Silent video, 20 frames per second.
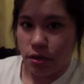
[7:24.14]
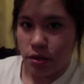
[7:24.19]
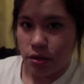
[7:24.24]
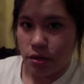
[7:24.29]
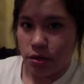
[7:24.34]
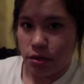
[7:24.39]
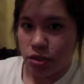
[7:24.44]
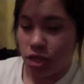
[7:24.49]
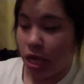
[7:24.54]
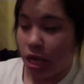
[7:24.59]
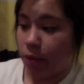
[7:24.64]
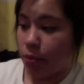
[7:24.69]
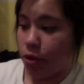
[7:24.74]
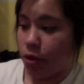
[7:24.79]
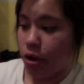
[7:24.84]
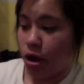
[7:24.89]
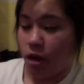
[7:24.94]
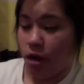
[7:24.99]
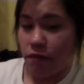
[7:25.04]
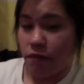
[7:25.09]

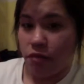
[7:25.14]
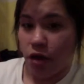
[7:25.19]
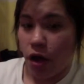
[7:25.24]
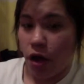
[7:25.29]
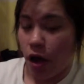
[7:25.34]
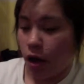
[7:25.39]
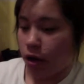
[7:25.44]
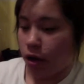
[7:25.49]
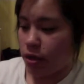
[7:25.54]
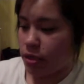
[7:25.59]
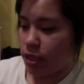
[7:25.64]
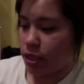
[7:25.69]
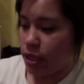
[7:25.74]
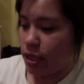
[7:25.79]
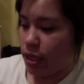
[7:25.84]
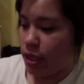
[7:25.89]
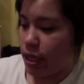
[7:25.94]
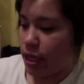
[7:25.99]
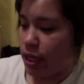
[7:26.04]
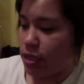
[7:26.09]
chamber of the heart
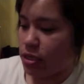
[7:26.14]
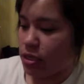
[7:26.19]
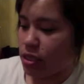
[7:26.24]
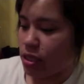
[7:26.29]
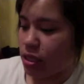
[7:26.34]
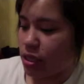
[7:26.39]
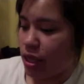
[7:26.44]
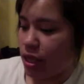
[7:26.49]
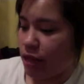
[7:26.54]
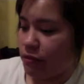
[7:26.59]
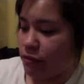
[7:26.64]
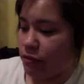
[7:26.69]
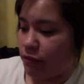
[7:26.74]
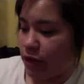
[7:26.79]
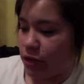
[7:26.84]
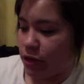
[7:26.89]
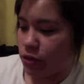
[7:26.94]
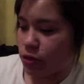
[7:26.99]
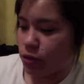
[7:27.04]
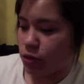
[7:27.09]
into the left
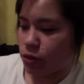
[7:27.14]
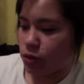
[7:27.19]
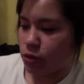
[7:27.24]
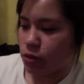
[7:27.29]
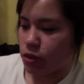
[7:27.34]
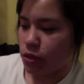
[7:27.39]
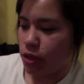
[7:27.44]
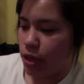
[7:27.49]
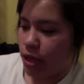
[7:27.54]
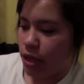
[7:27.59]
ventricle.